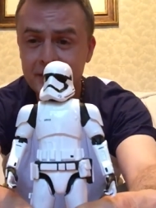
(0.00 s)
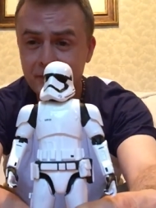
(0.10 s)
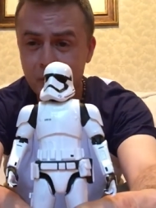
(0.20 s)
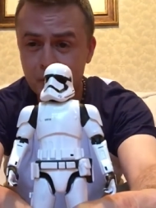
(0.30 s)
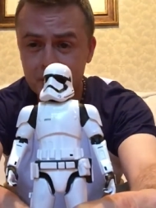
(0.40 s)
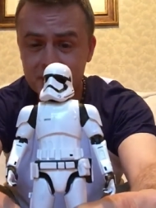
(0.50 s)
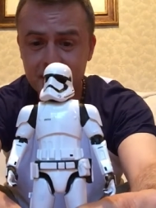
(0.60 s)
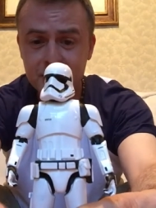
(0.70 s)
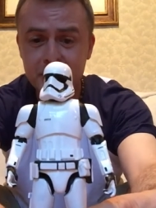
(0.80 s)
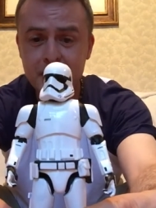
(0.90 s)
forms
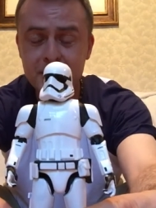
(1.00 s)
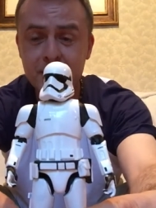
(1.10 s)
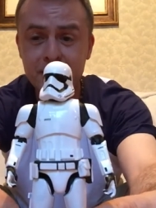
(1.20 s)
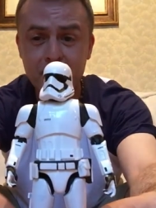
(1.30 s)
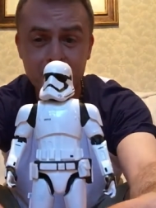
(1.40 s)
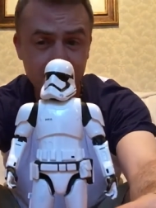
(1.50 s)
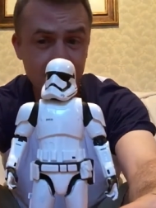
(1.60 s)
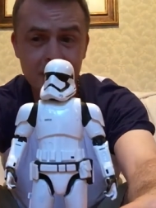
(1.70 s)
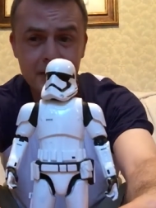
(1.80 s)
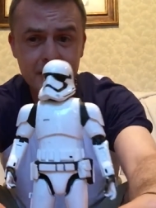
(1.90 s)
and shapes and from
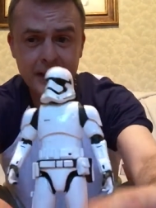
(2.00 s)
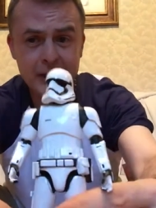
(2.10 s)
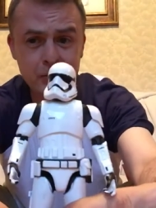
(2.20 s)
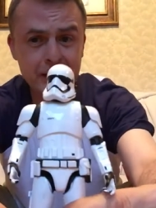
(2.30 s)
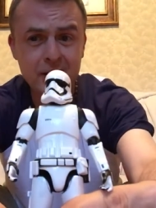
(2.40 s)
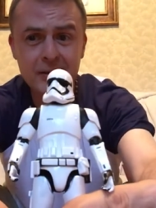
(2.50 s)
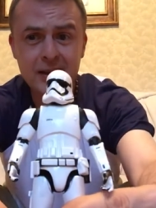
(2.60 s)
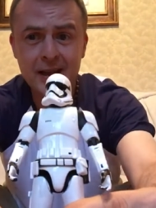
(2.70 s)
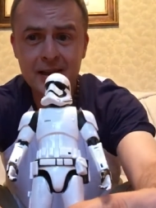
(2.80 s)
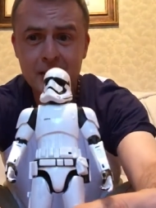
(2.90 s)
equally
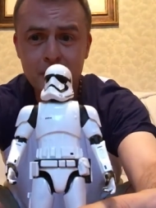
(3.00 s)
unlikely